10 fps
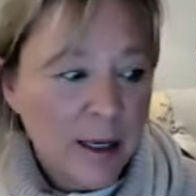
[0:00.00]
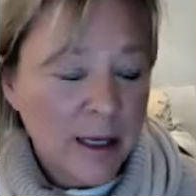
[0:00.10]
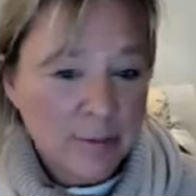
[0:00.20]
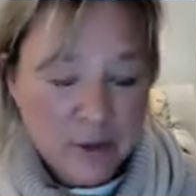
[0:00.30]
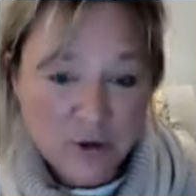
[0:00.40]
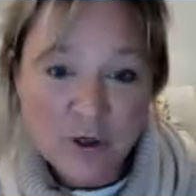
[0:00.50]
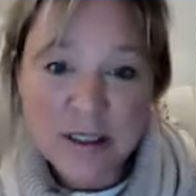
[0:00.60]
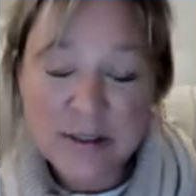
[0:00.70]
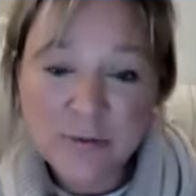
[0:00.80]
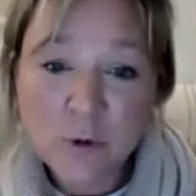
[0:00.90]
and it was a
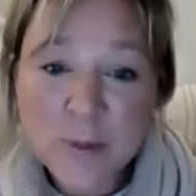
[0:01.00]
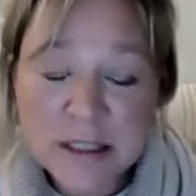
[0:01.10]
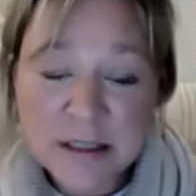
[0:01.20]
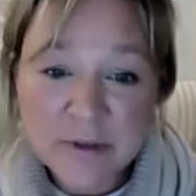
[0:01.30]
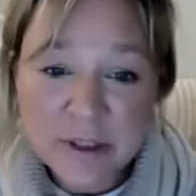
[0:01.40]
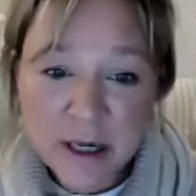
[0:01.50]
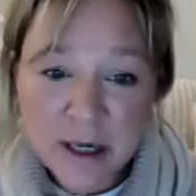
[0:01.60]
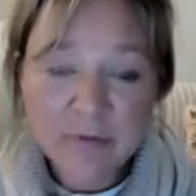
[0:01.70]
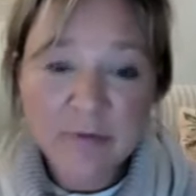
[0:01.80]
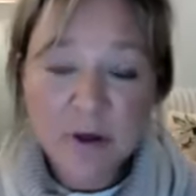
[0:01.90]
transformative
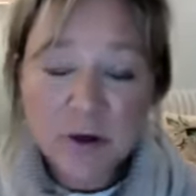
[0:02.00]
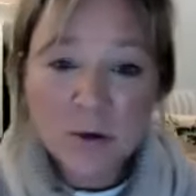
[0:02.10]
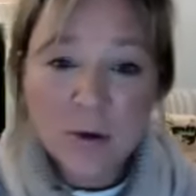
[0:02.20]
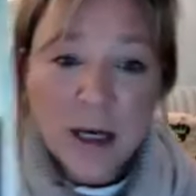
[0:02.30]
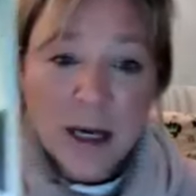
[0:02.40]
time for you.